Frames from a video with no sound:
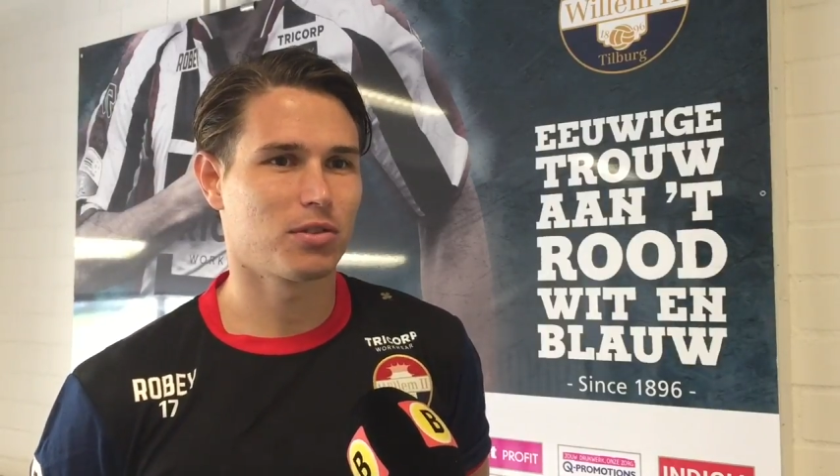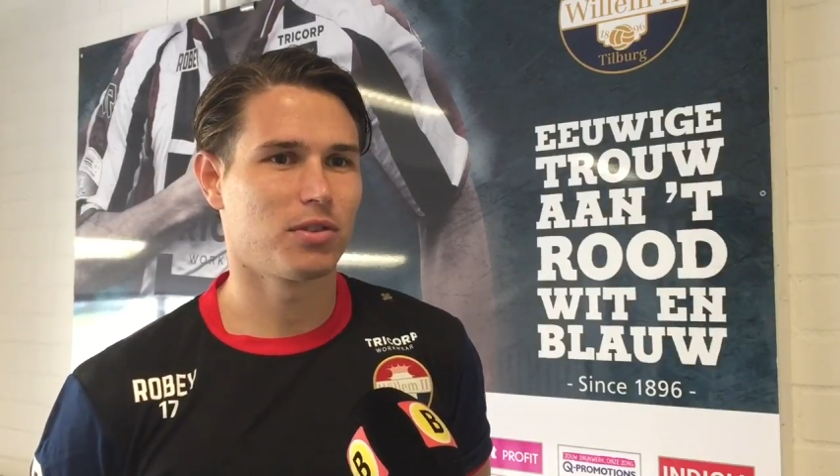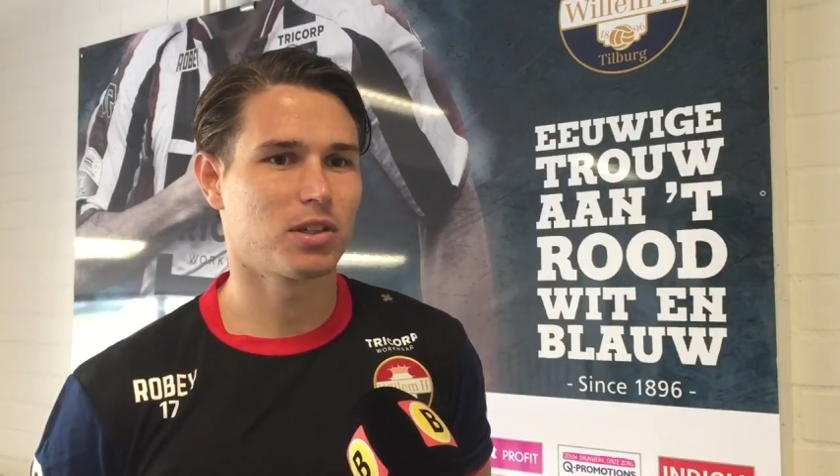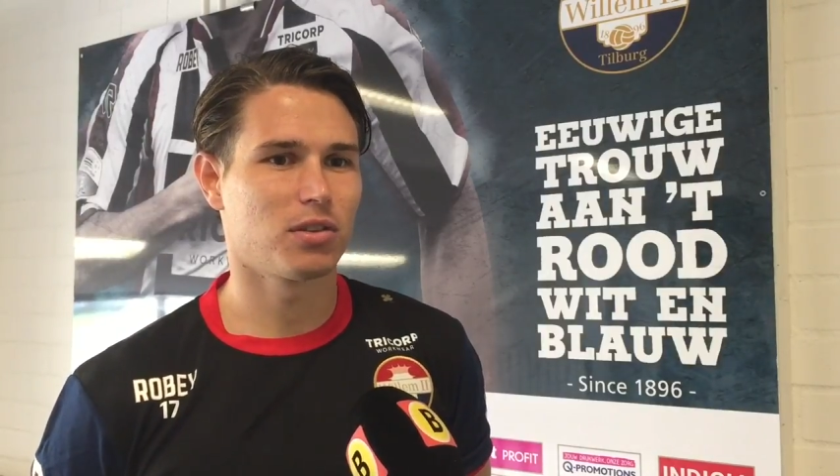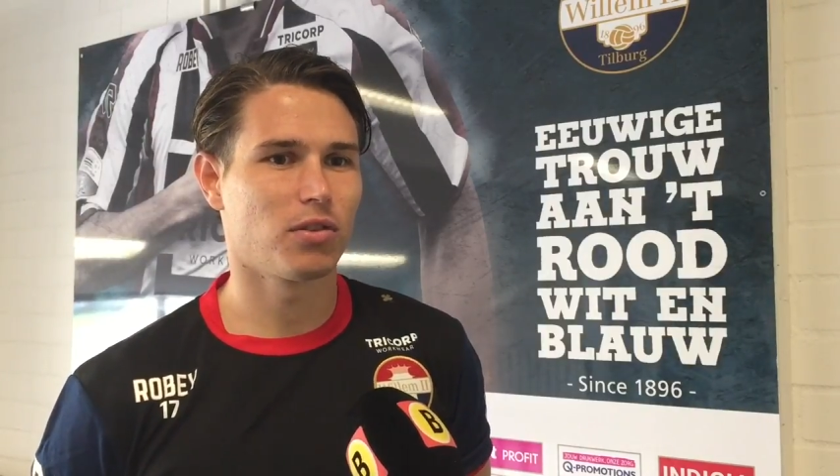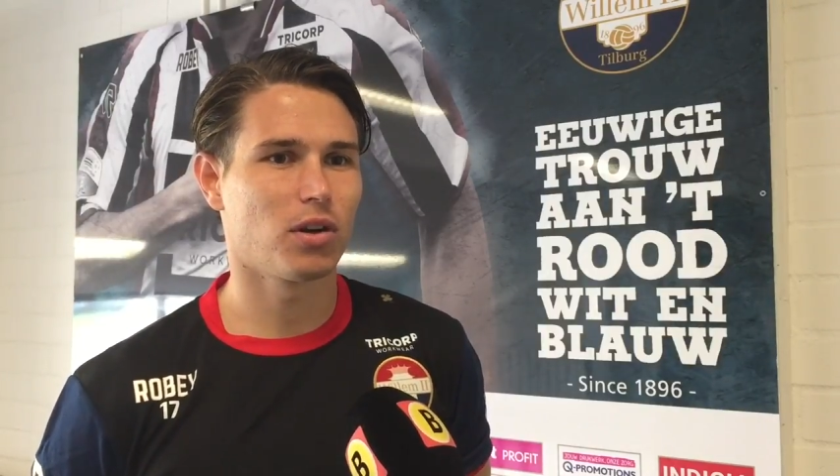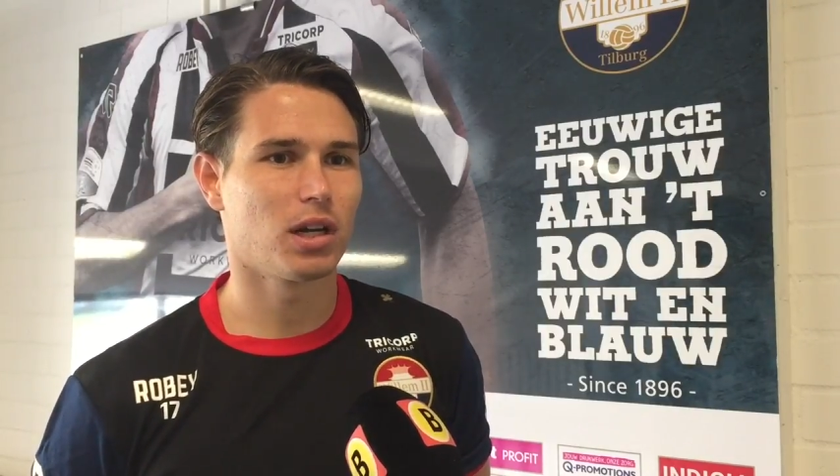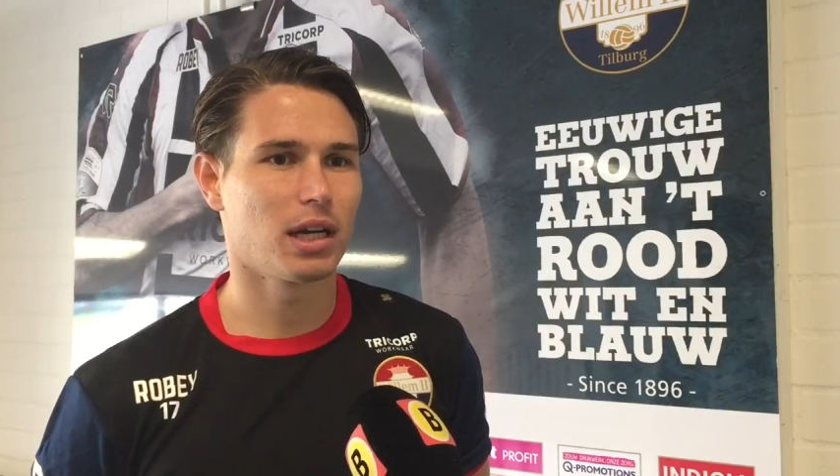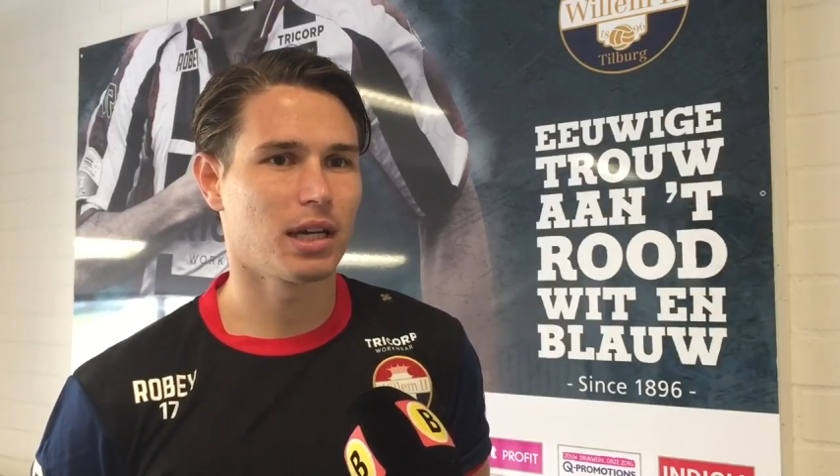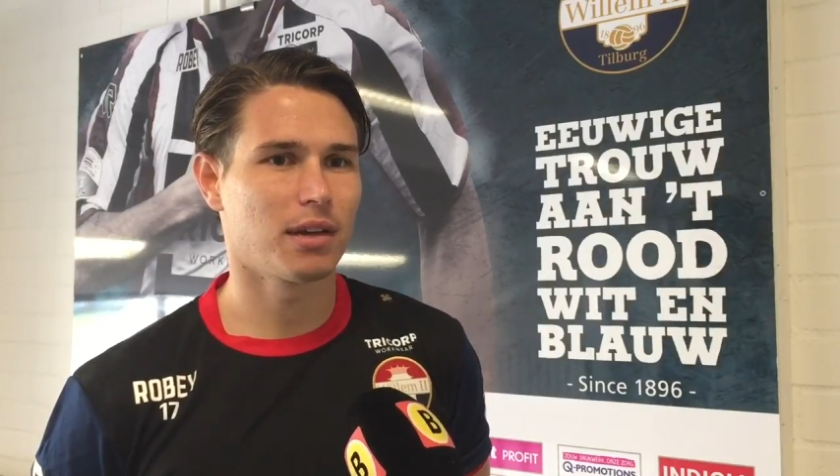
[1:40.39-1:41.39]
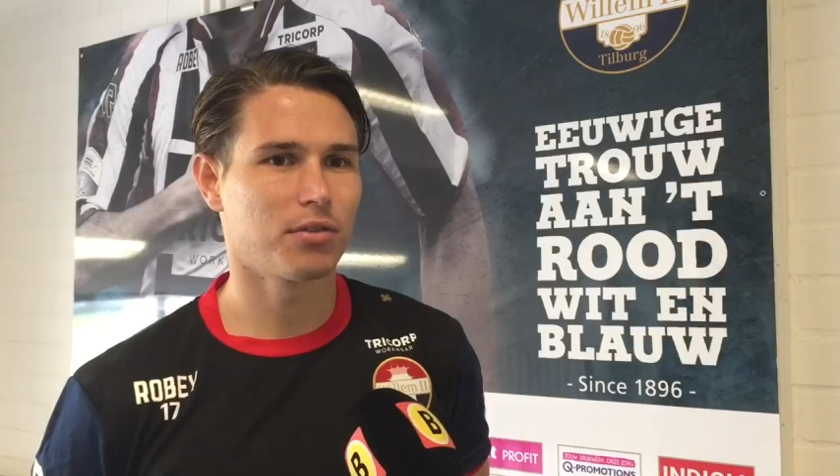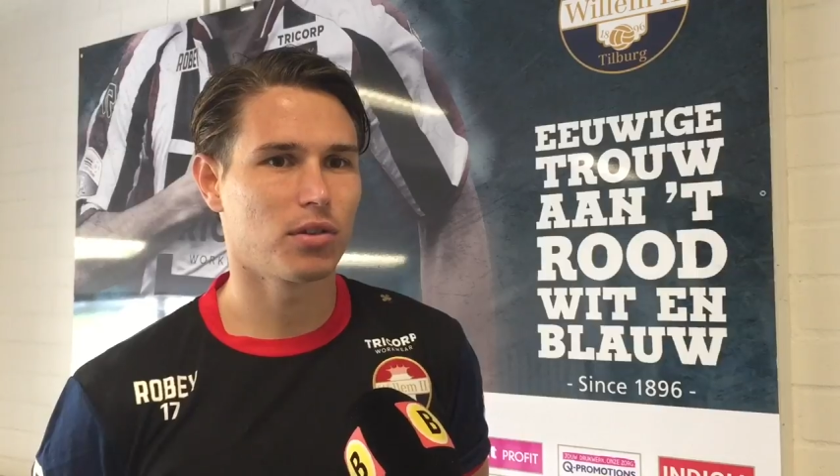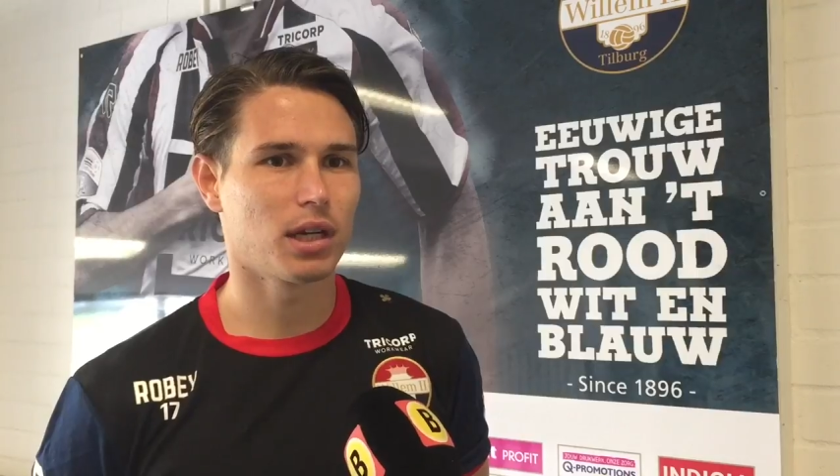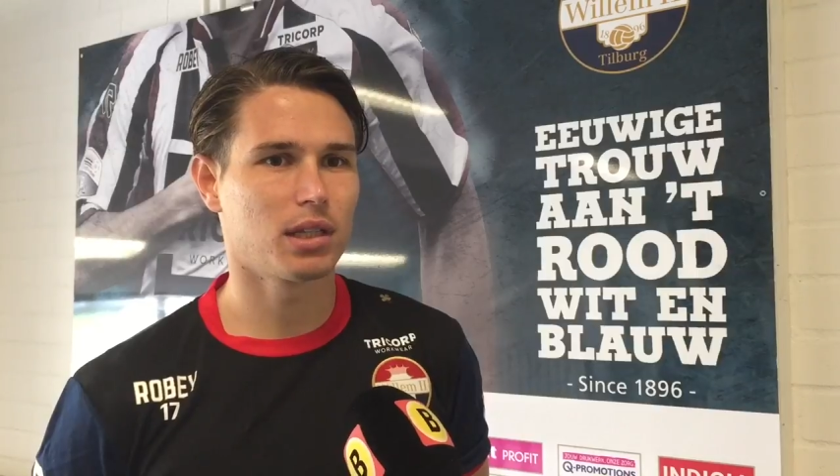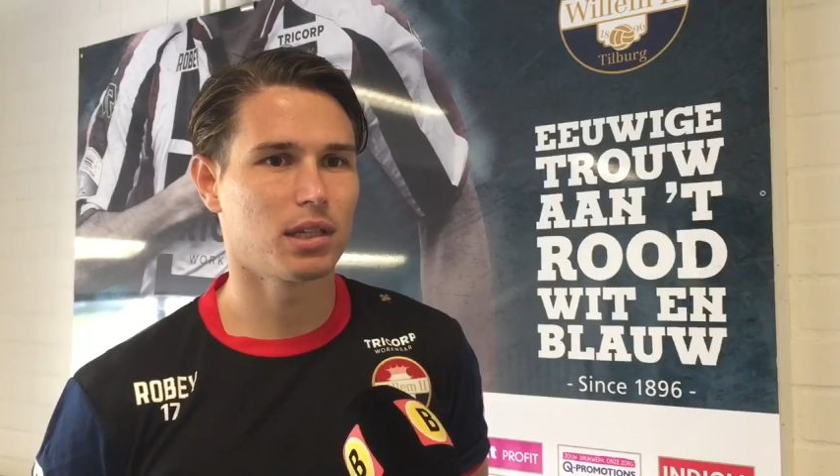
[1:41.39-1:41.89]
first of all, I have to
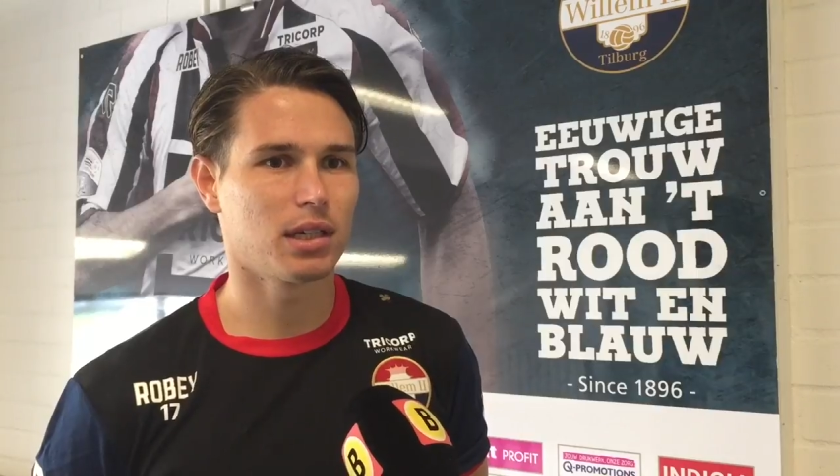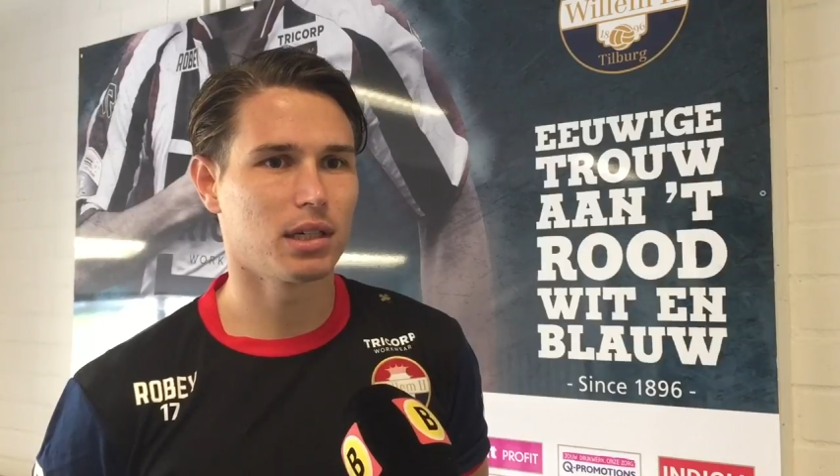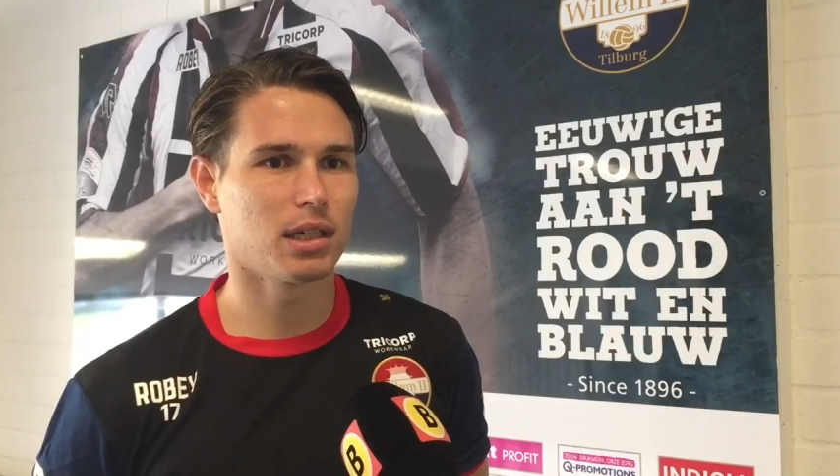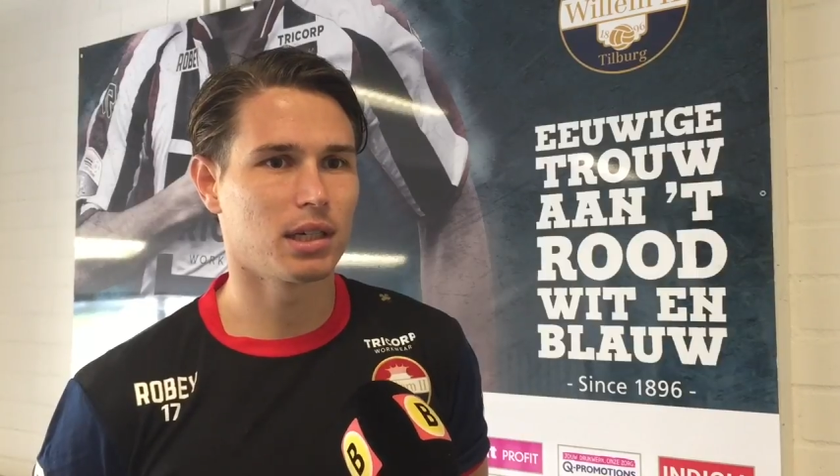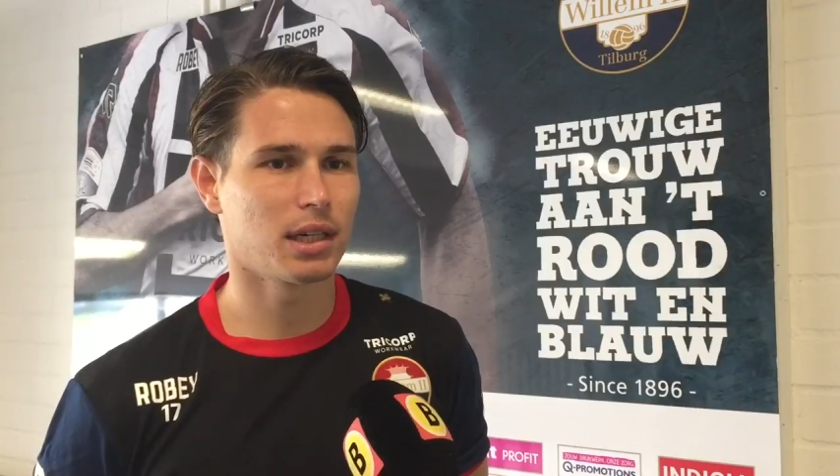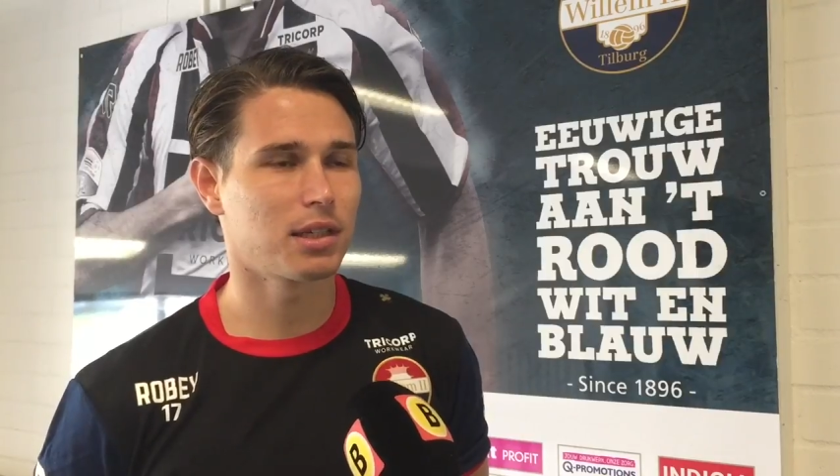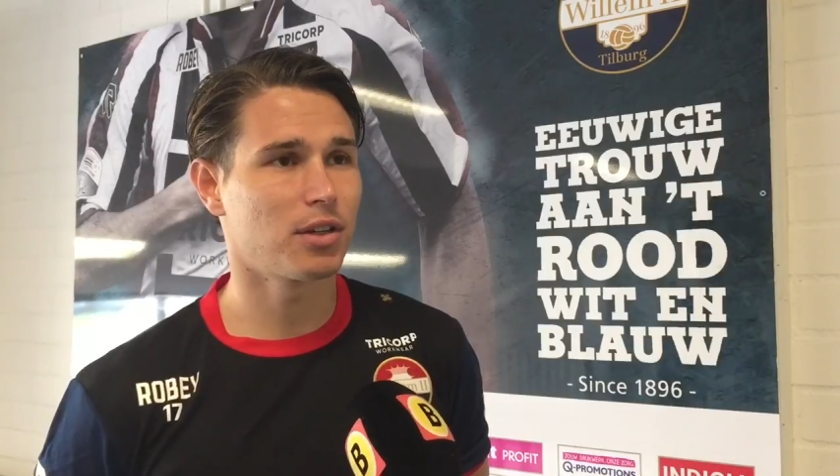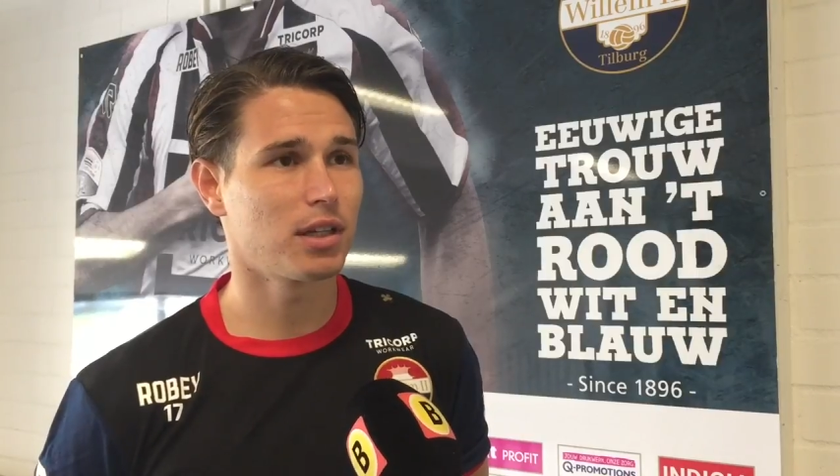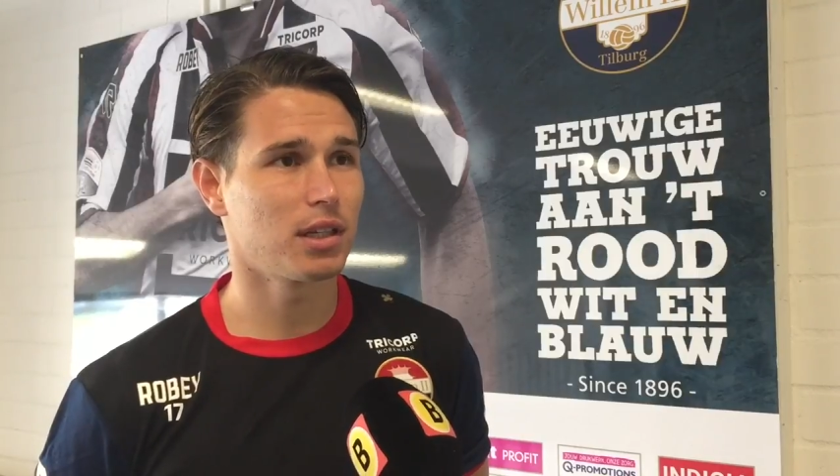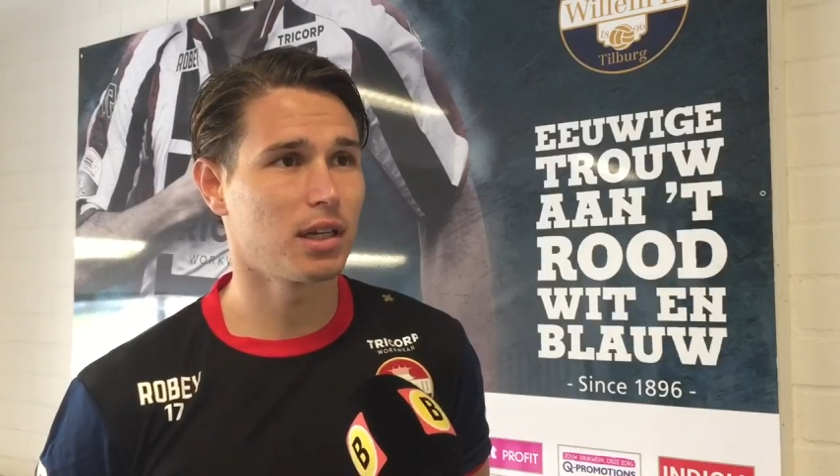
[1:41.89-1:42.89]
get ready,